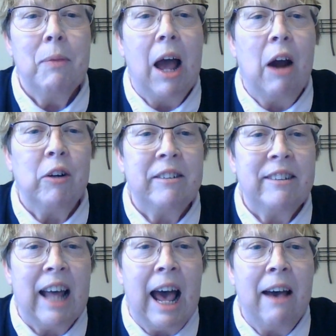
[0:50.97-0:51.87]
Our
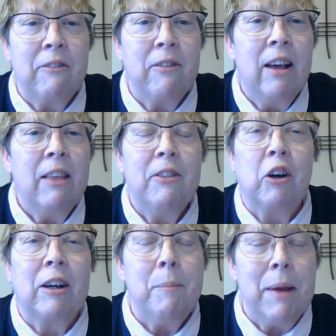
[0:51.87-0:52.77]
staff,
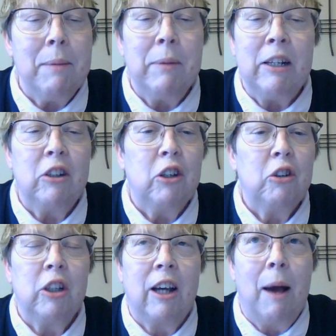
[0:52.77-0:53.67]
their commitment
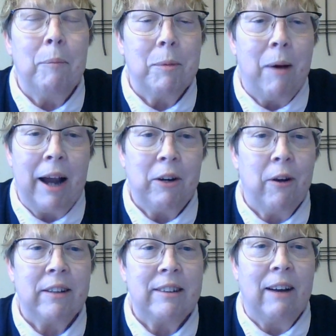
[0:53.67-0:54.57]
to come to
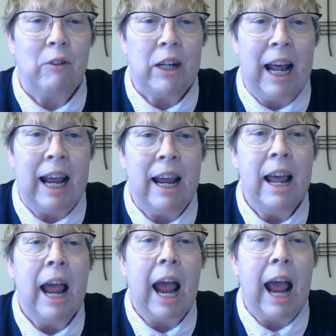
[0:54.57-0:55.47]
Pinecrest every day
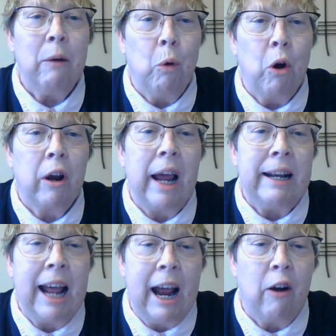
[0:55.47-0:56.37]
and work
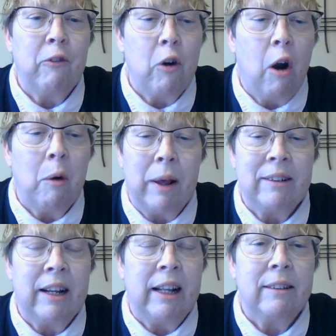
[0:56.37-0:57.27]
and care for our
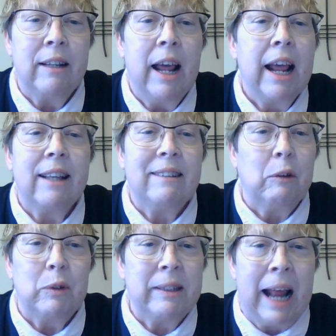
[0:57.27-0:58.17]
residents is
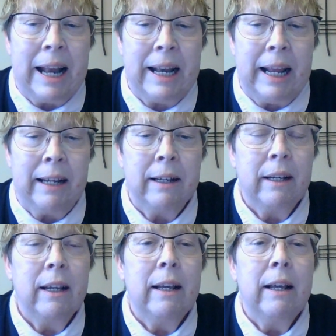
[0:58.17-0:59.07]
outstanding.
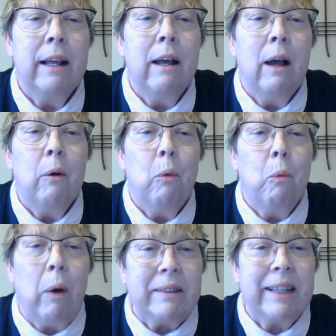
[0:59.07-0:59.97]

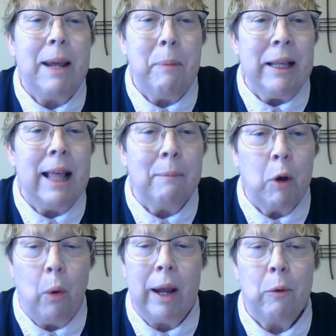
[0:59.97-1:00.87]
What's keeping them
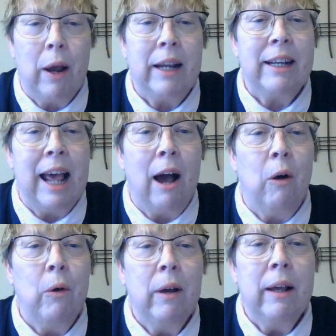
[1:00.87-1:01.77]
going right
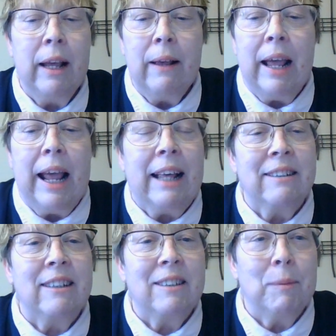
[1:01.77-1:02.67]
now is
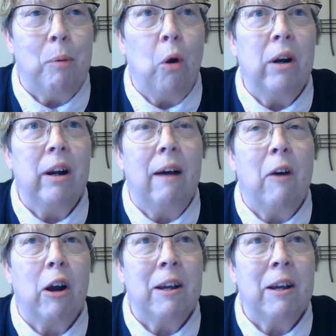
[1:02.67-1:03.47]
the support of our